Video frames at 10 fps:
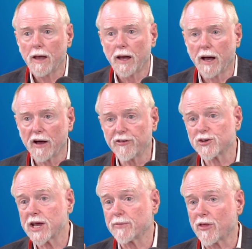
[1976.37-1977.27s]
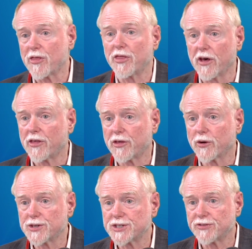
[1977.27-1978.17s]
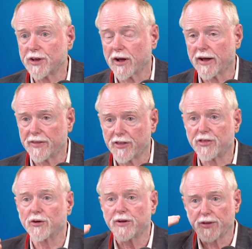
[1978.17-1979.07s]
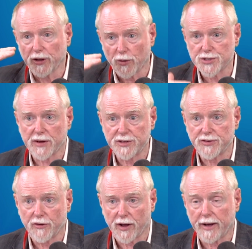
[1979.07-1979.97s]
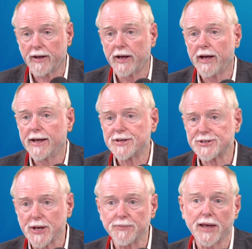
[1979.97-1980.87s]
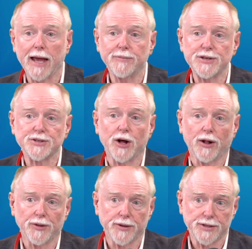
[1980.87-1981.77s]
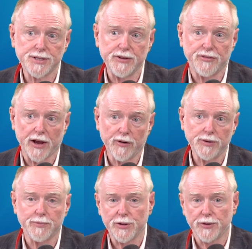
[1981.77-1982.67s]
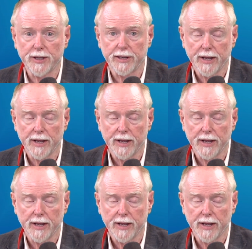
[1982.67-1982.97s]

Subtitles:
For example, the third Sphira, the third of the lower seven Sphira, sometimes is called Tiferet, beauty,